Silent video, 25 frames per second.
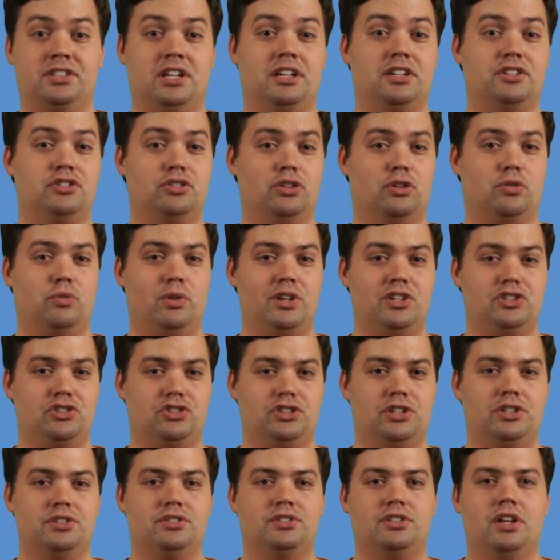send us your
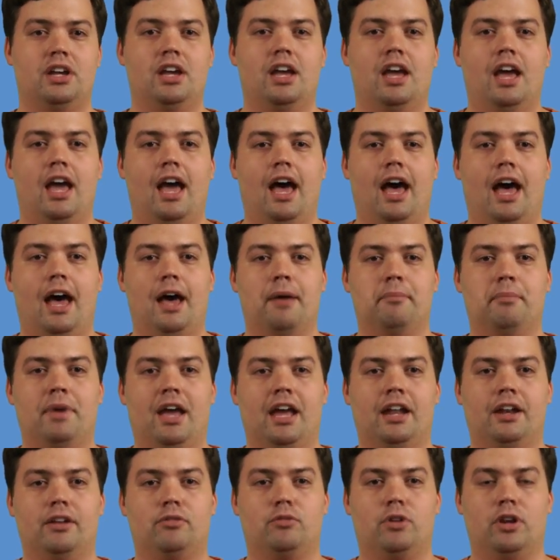questions.
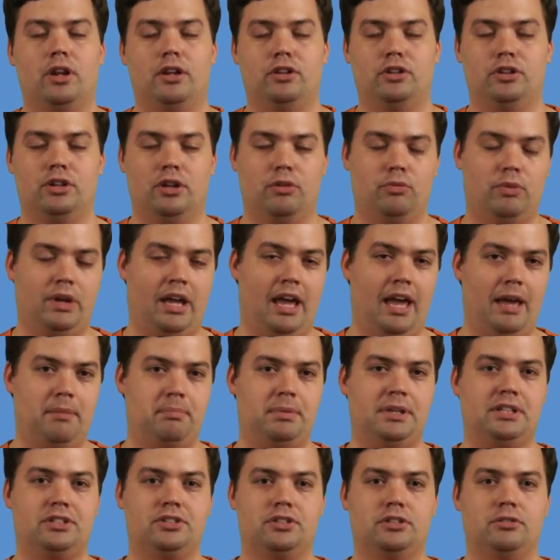And we're
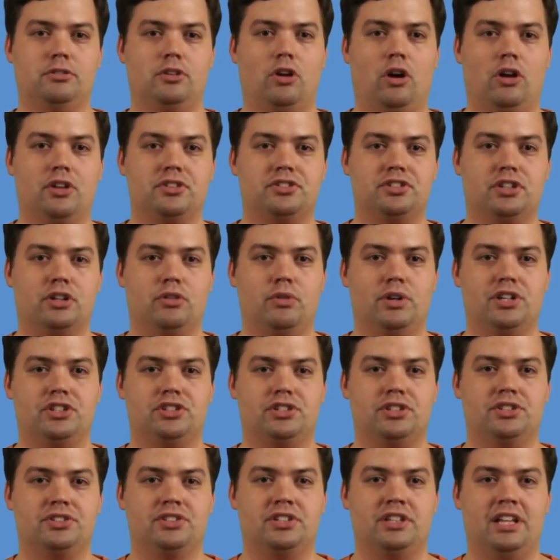happy to answer
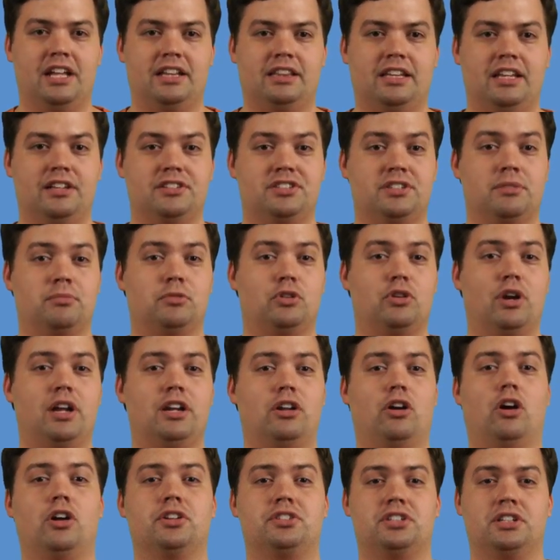questions, and that there's some
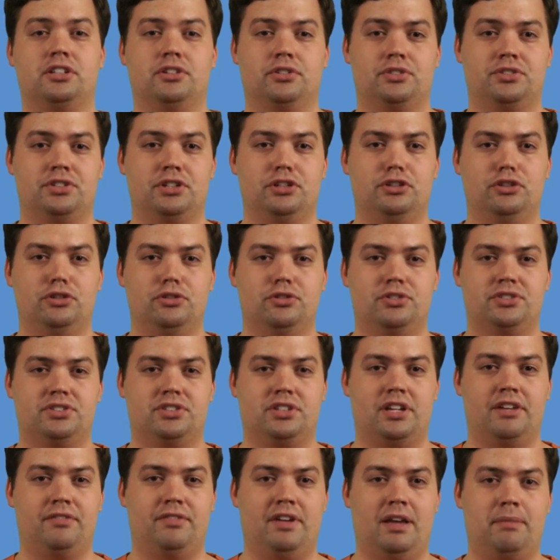great articles and news
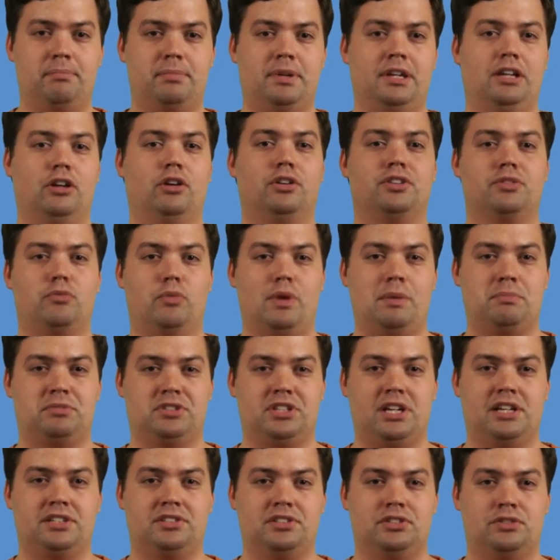stuff happening on the
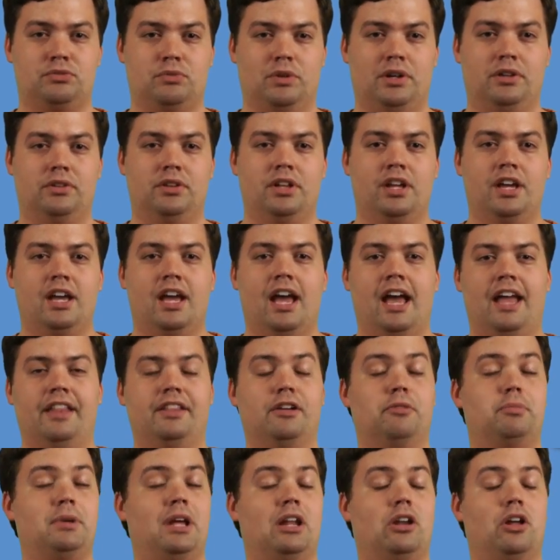website as well.
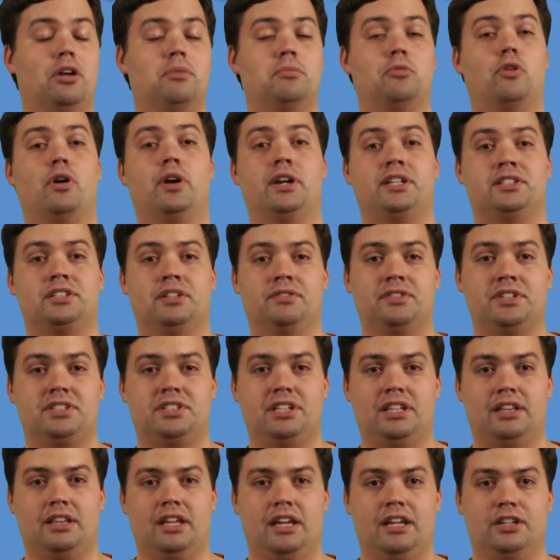And there'll be a lot more
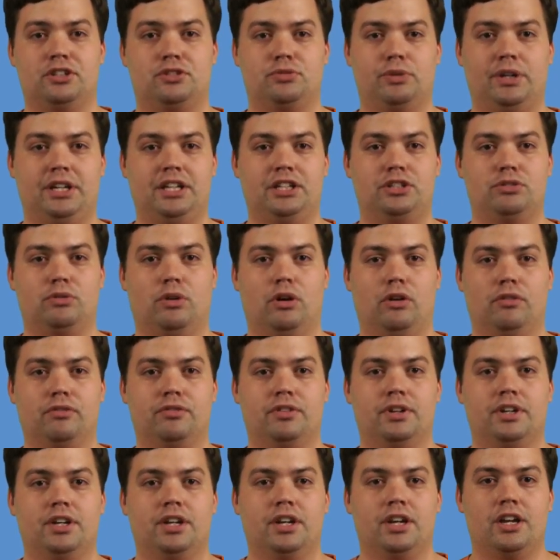activity there in
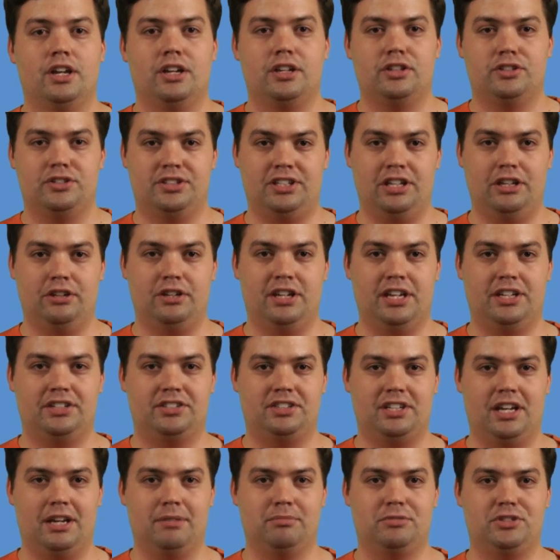2012. See you
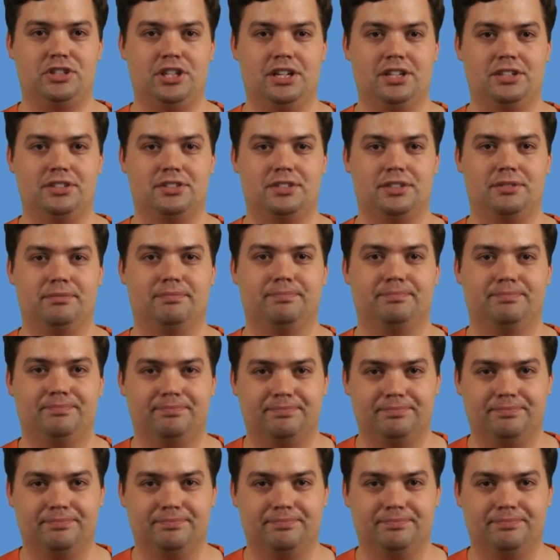next time. Cheers.